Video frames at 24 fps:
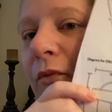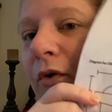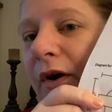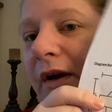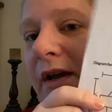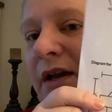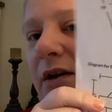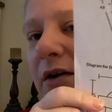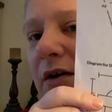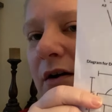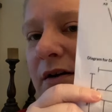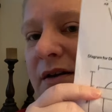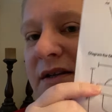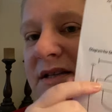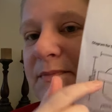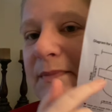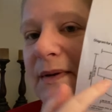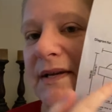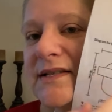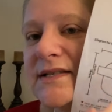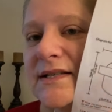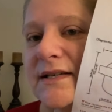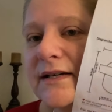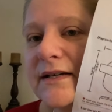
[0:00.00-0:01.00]
working on is
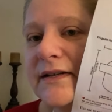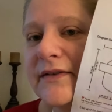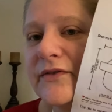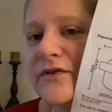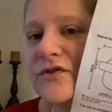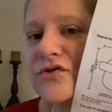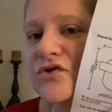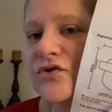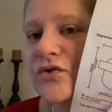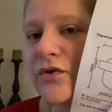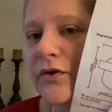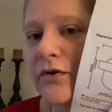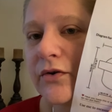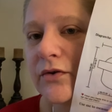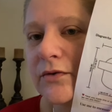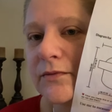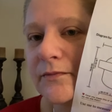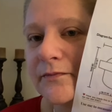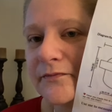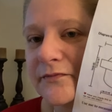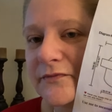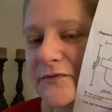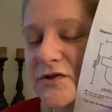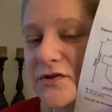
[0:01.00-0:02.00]
basically the
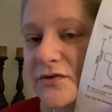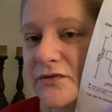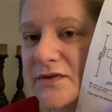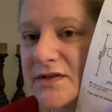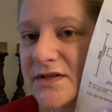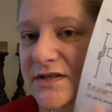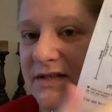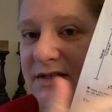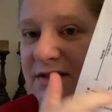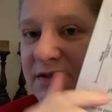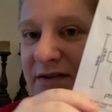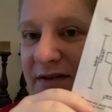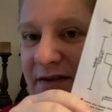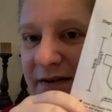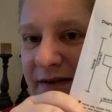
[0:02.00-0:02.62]
circle. So this is the